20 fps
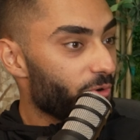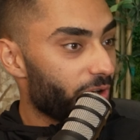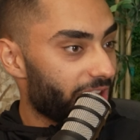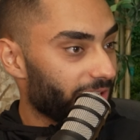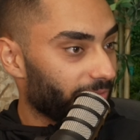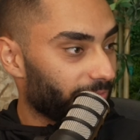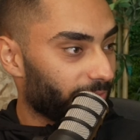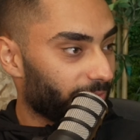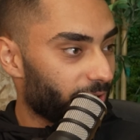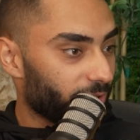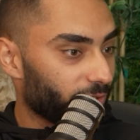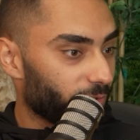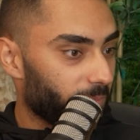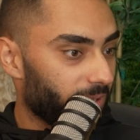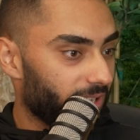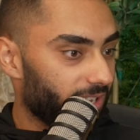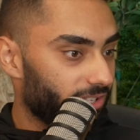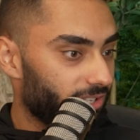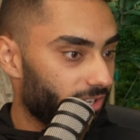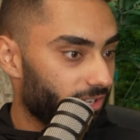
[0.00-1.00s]
right for us
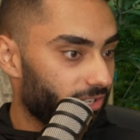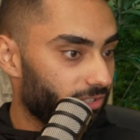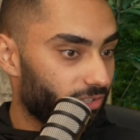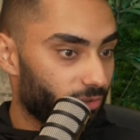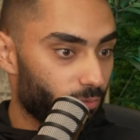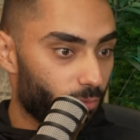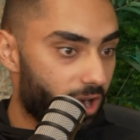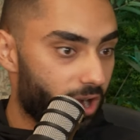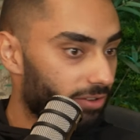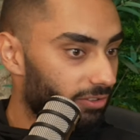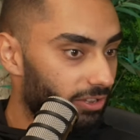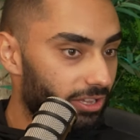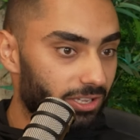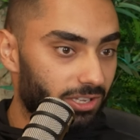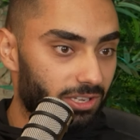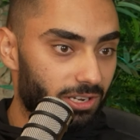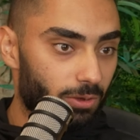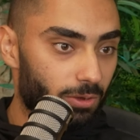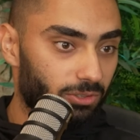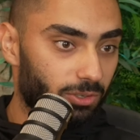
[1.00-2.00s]
pages. They weren't
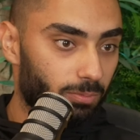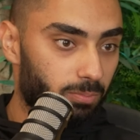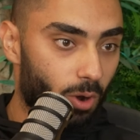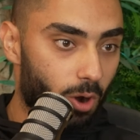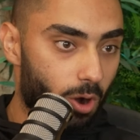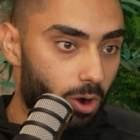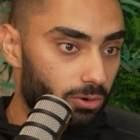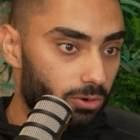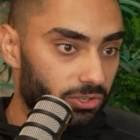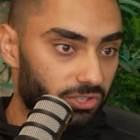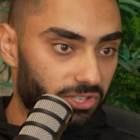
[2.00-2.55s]
linking out to porn,